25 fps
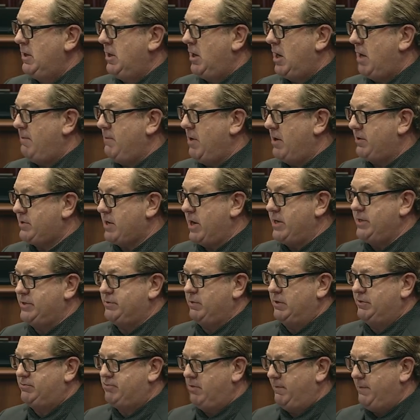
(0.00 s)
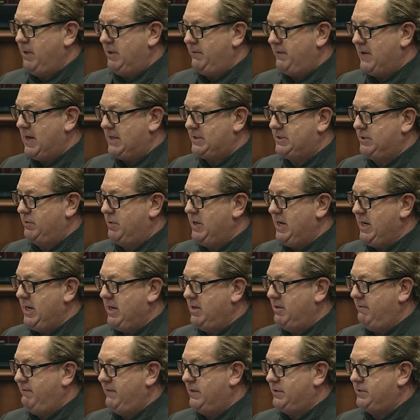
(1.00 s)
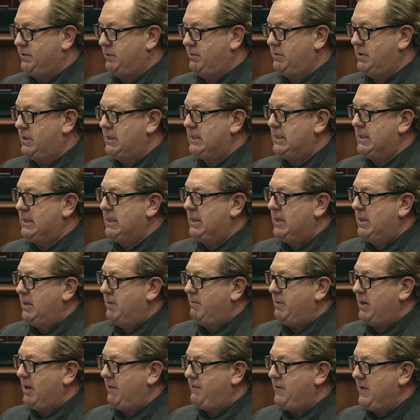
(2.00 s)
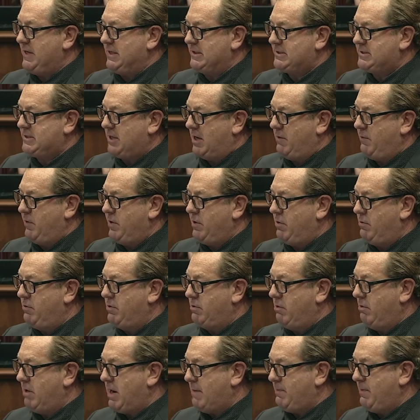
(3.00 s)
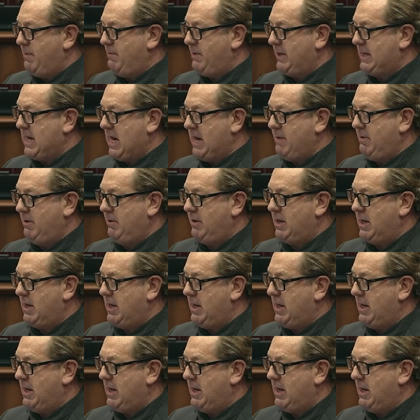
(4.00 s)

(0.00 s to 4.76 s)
I'm not going to attribute that to any individual, but I think it's time we all grew up and became